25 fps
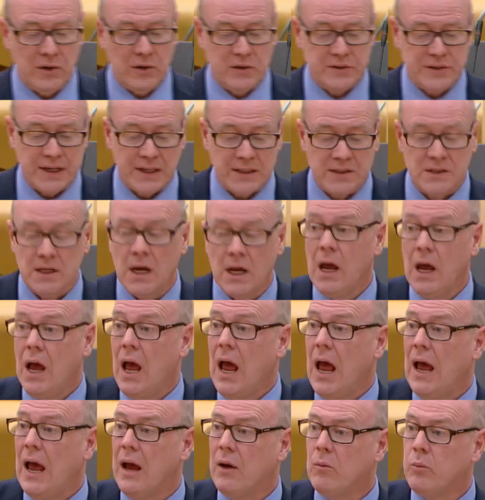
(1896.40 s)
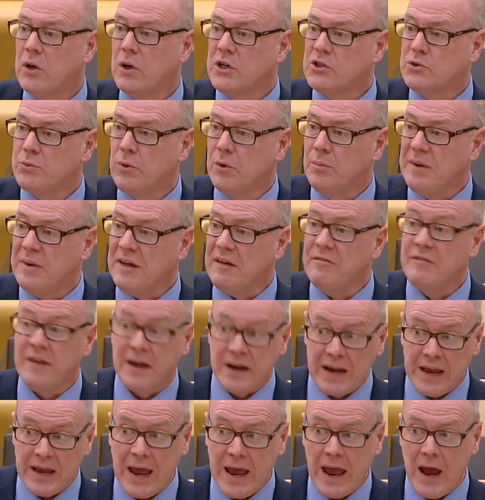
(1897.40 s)
buildings, which will be
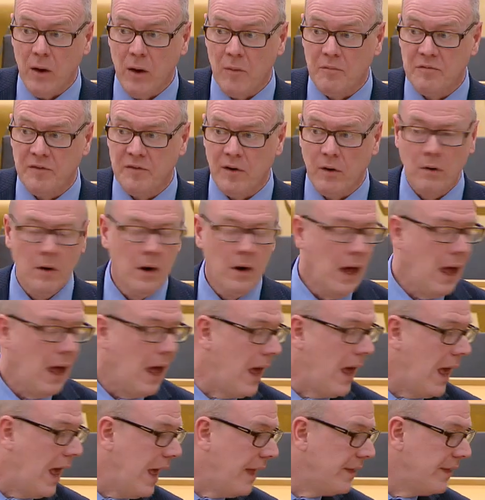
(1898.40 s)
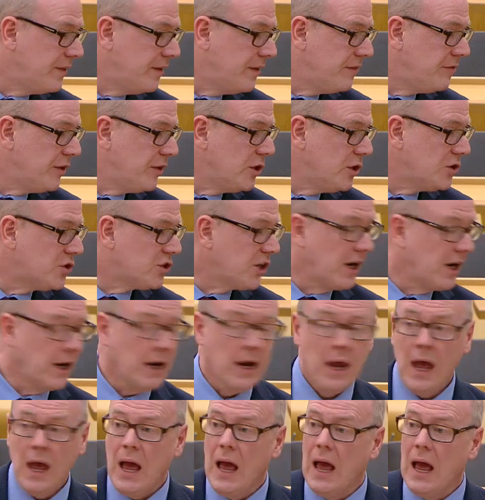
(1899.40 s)
very helpful in the
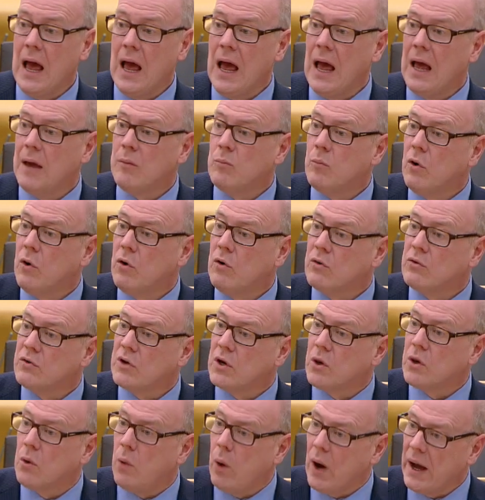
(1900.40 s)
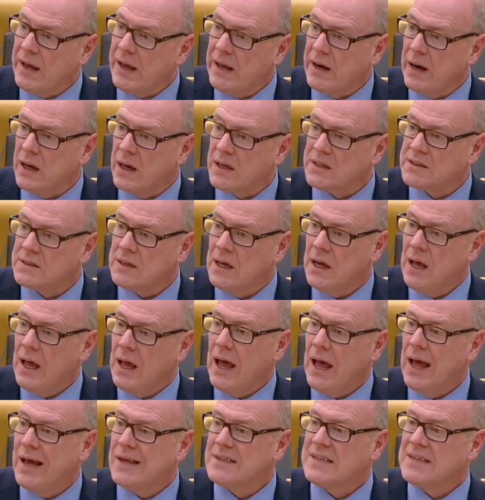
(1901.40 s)
future and will require us
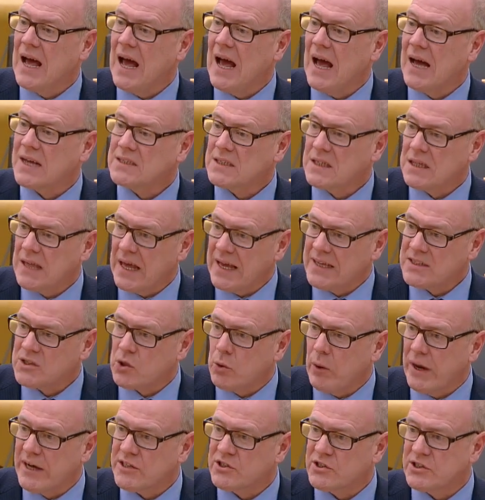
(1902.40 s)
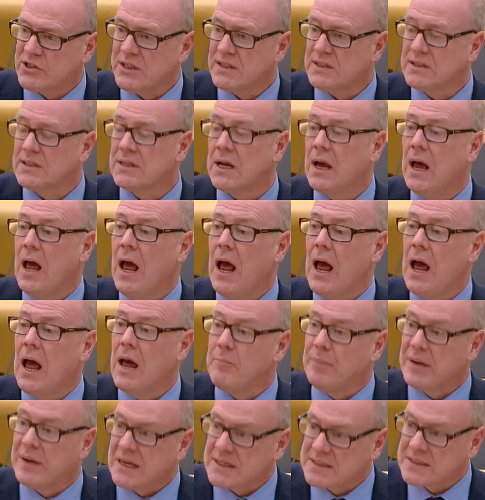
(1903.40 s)
to ask less questions
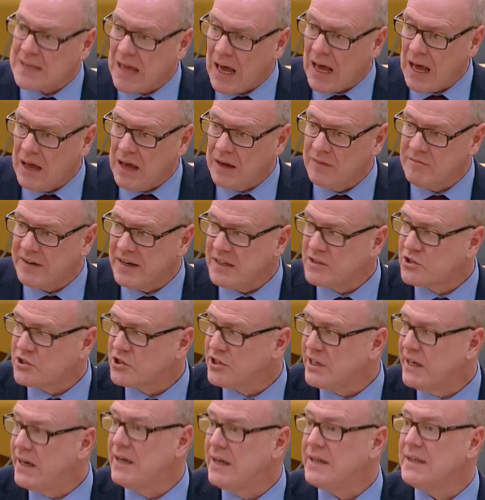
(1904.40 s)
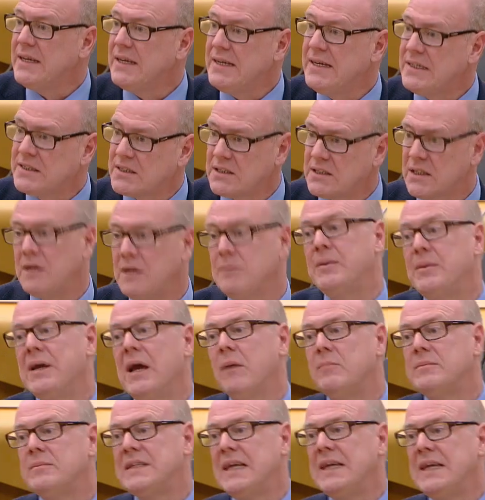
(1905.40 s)
because that inventory needs to be
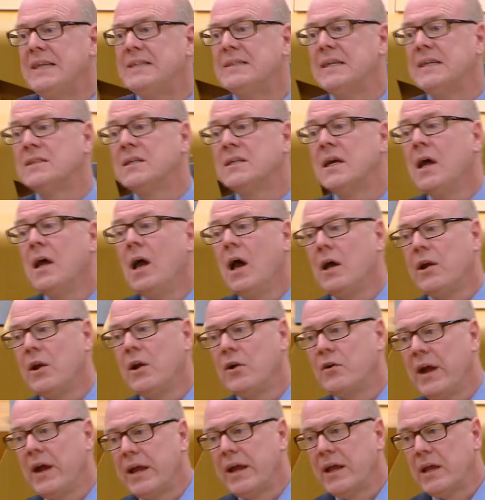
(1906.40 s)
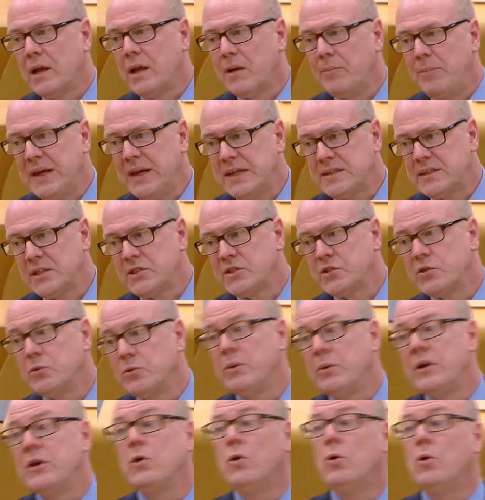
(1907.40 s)
updated on a regular basis
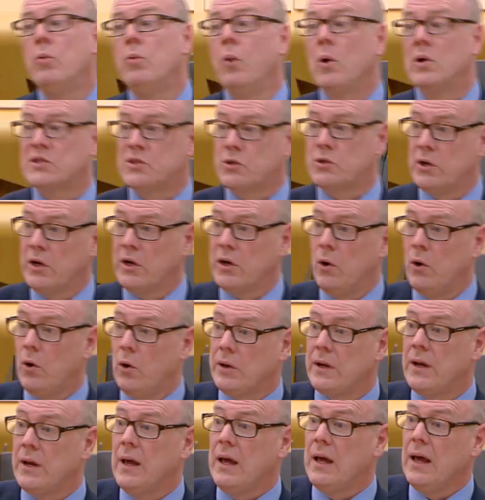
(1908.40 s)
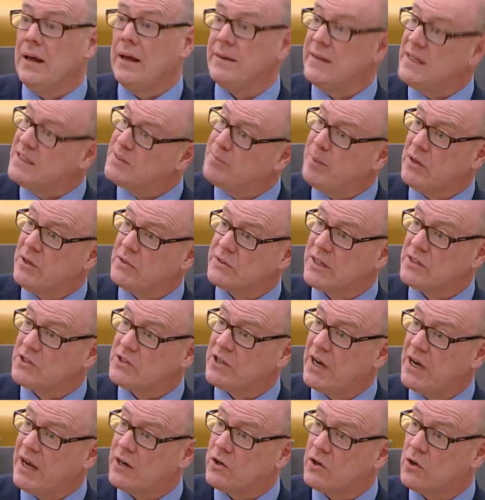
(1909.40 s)
so we know what's going on in these
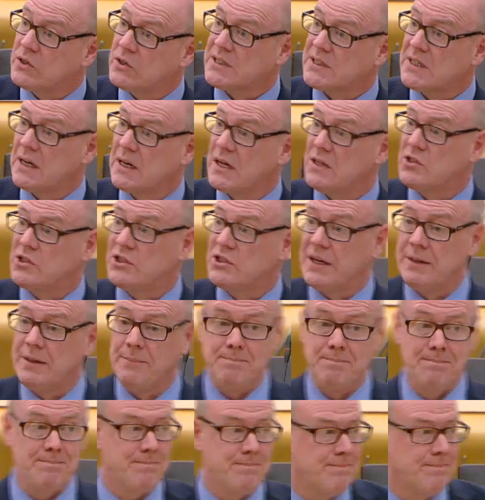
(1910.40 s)
buildings right across the country.